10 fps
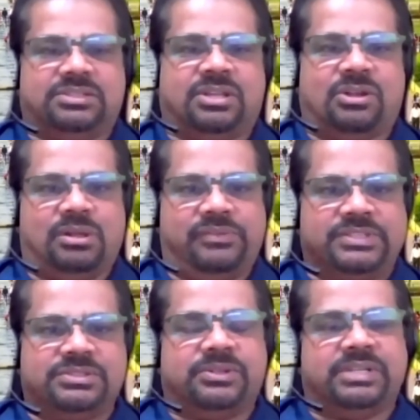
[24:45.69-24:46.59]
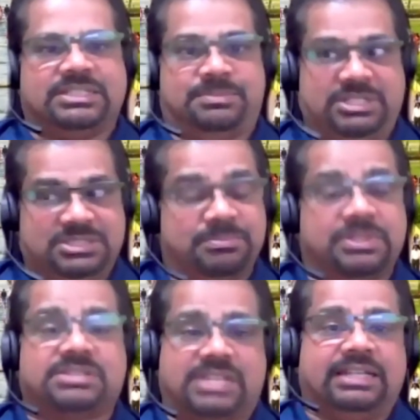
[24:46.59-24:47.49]
You can always go in as
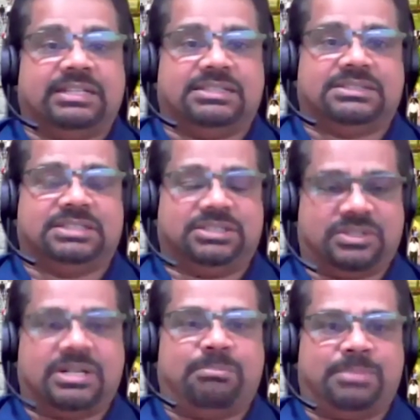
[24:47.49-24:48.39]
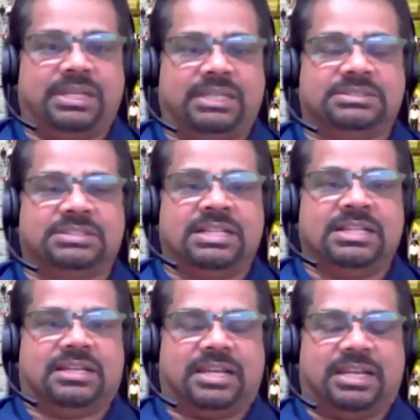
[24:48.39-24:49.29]
principal scientist into companies,
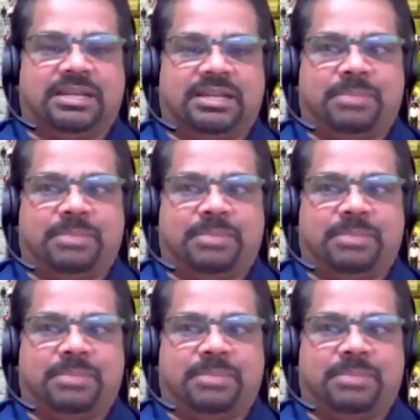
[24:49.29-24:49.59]
right?